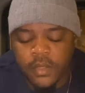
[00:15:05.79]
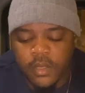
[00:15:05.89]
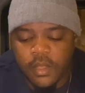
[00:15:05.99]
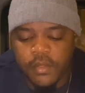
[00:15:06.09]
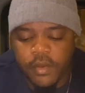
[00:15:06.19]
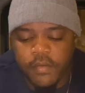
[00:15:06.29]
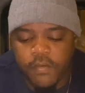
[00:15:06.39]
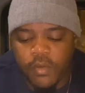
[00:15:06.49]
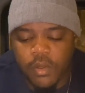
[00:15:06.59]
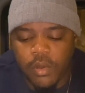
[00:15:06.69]
The
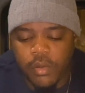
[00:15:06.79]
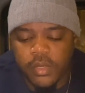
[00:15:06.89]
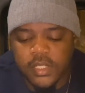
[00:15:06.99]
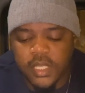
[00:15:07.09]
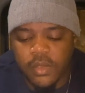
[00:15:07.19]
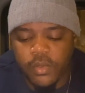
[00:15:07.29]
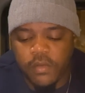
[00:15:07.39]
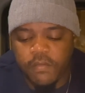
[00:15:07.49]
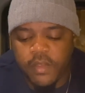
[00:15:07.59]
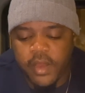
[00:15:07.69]
34-hour reset will
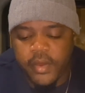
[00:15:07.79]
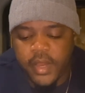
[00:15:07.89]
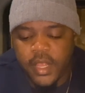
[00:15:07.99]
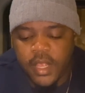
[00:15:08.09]
vary